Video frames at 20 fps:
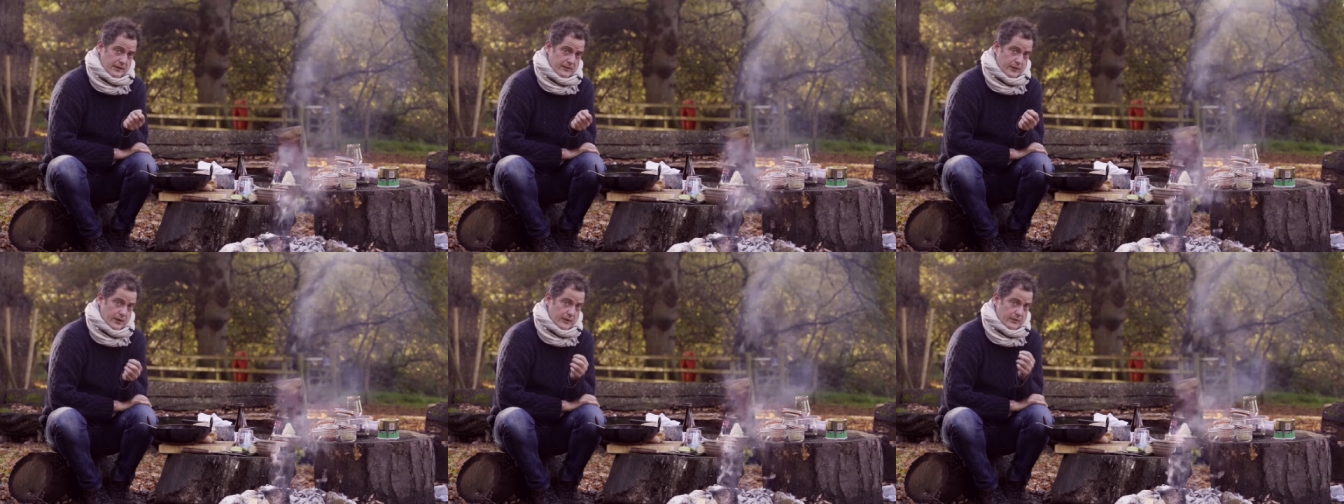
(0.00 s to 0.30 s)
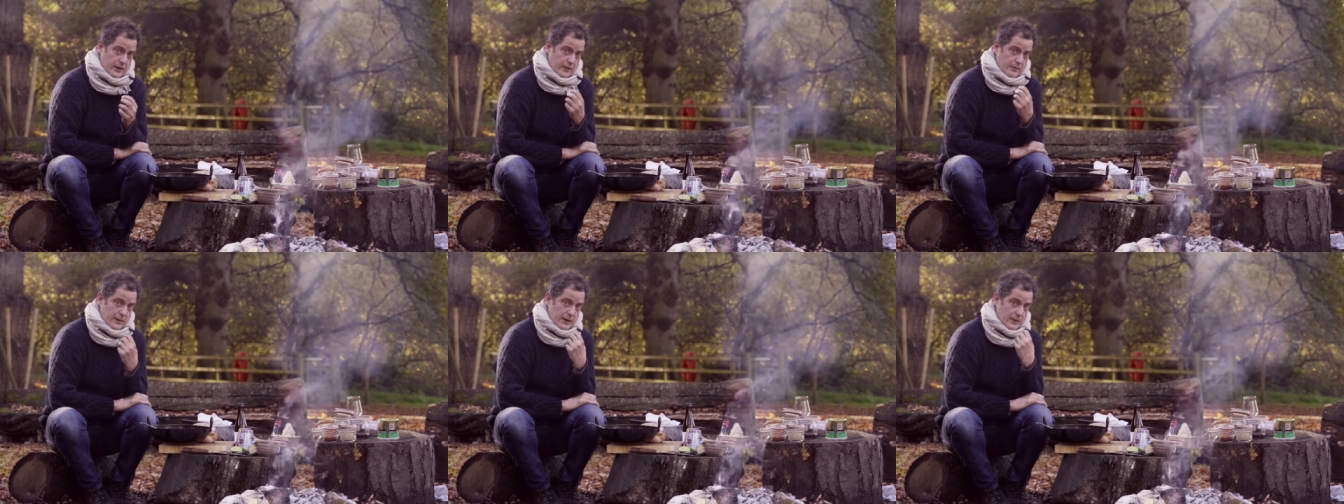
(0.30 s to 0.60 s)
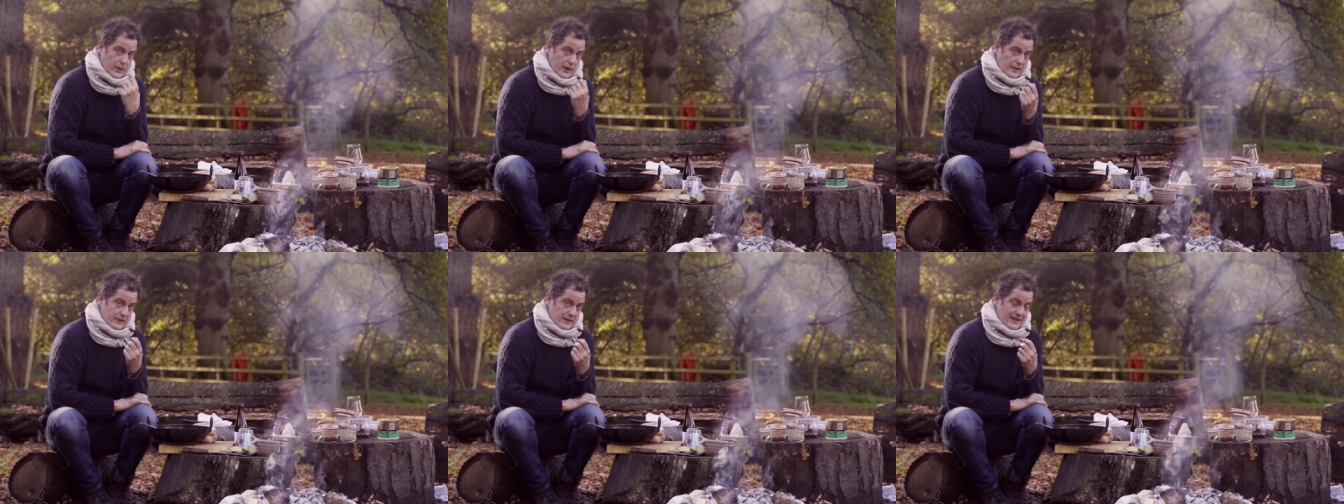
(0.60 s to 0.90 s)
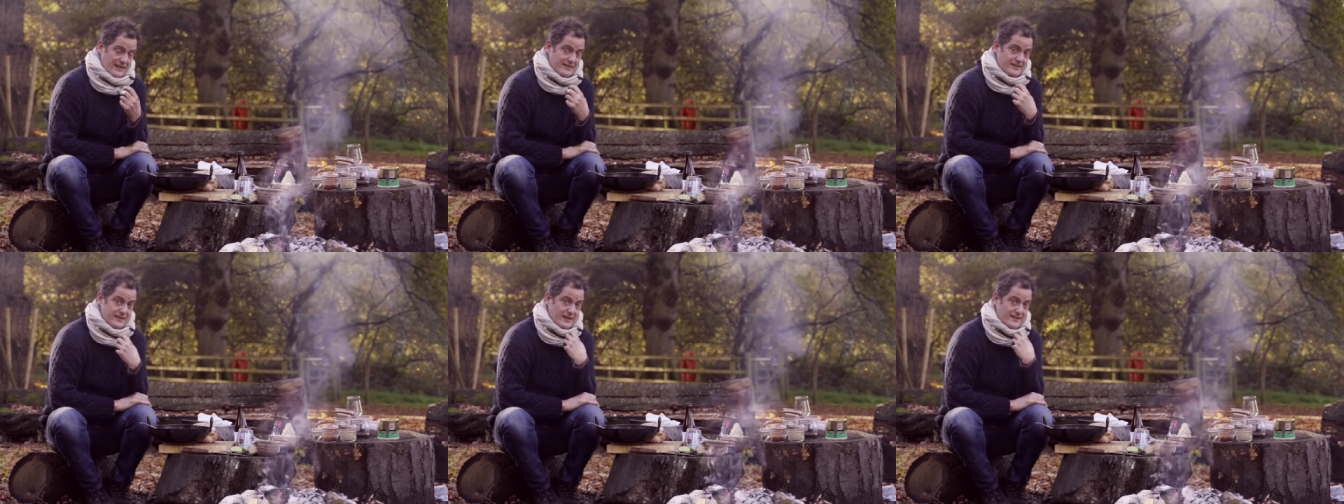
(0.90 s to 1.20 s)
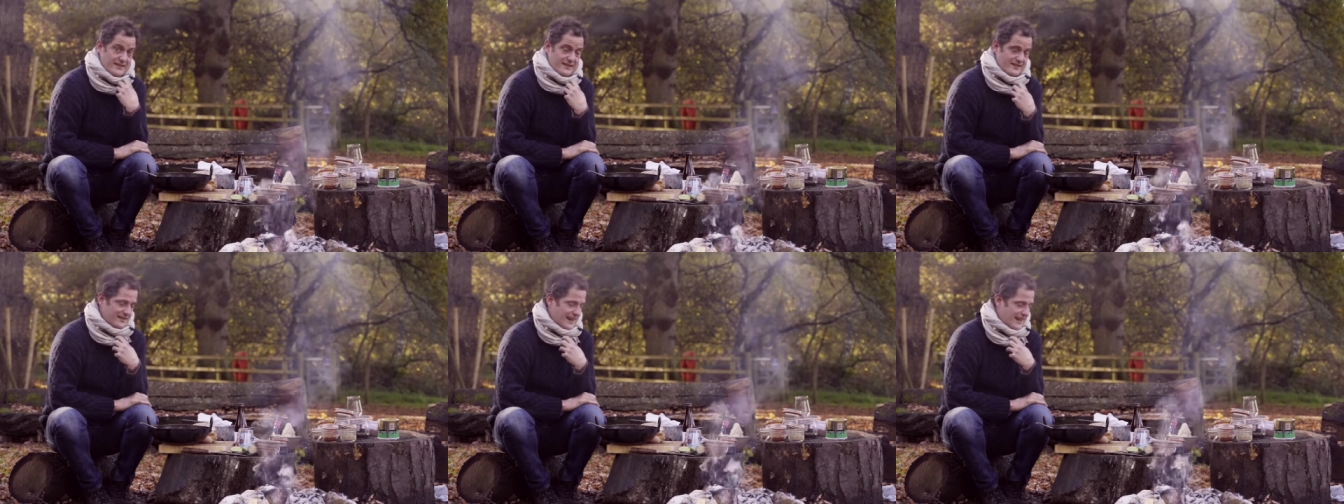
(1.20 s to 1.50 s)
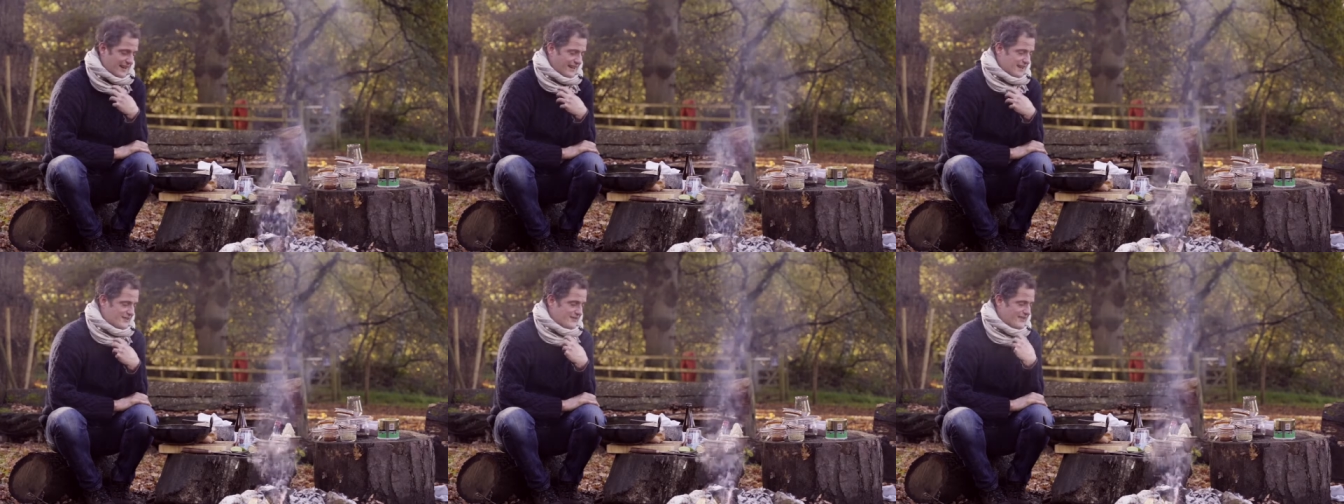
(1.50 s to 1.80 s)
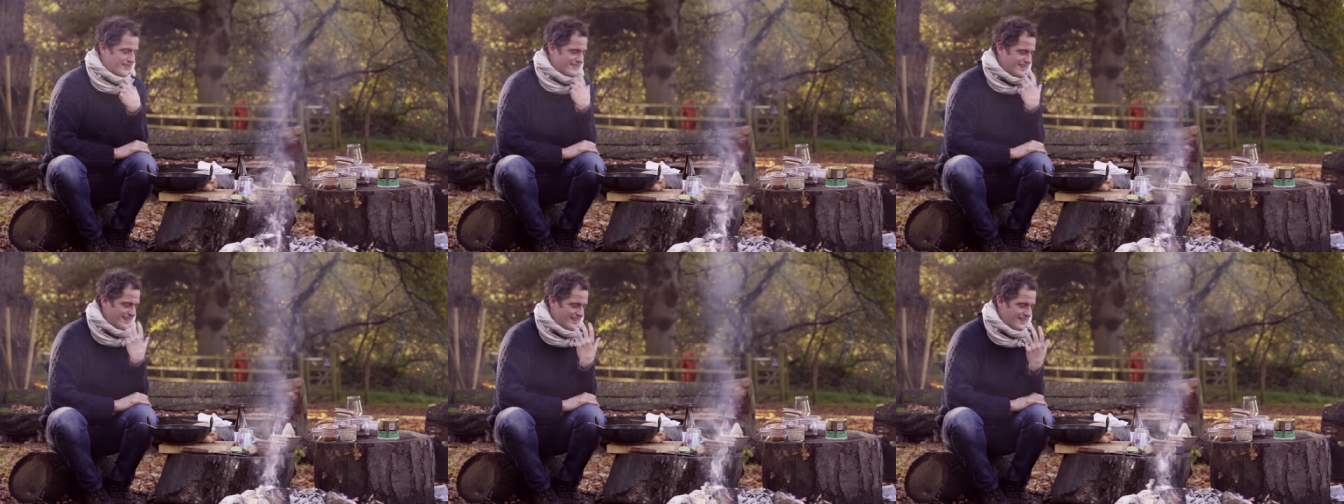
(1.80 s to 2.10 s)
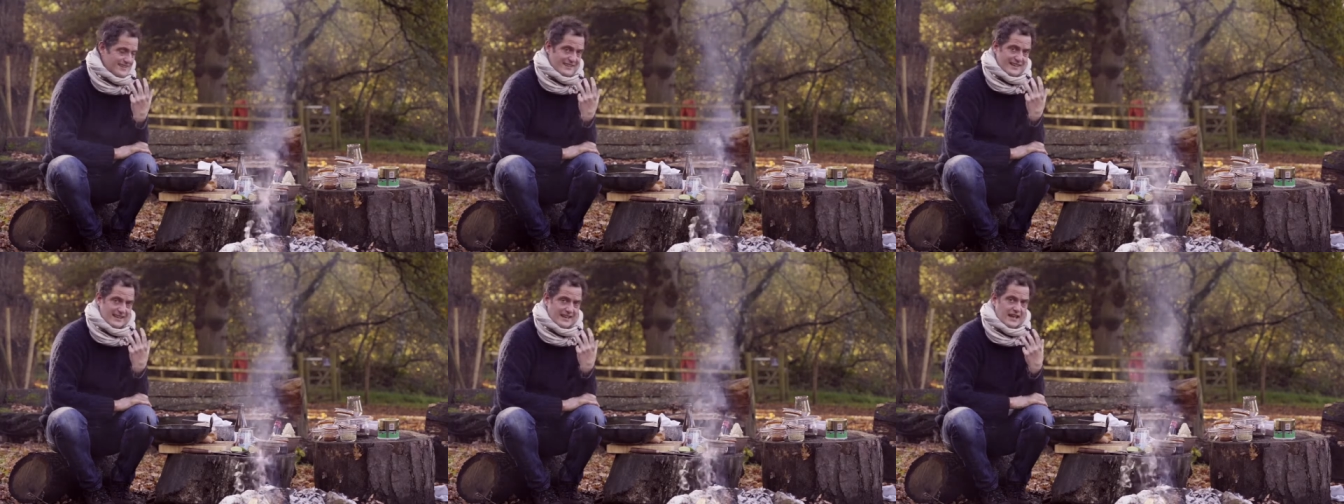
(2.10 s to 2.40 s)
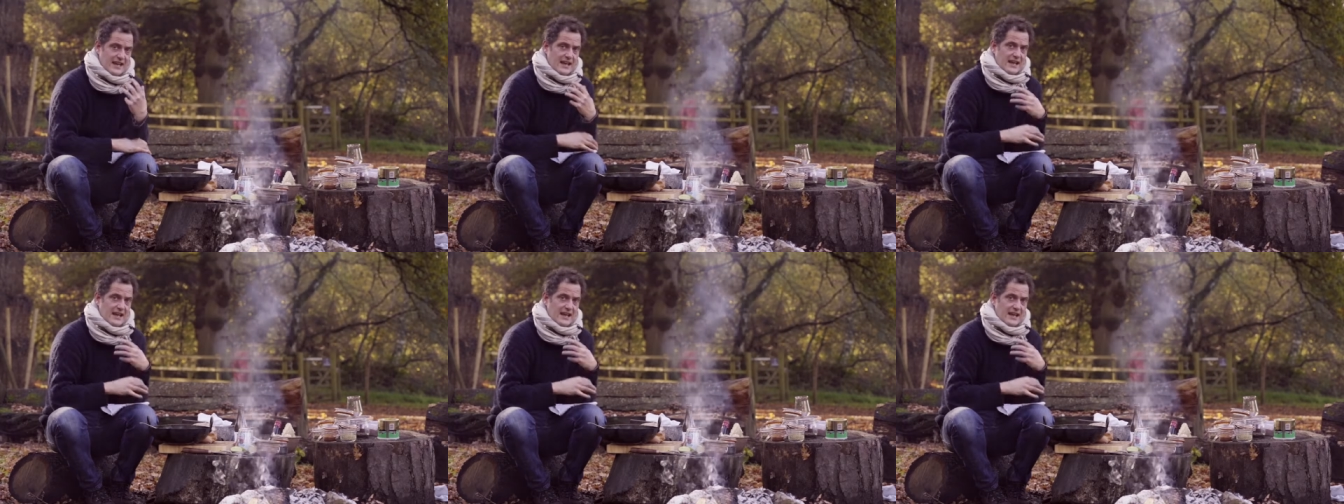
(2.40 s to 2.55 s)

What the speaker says: do incredibly well is an understanding of acidity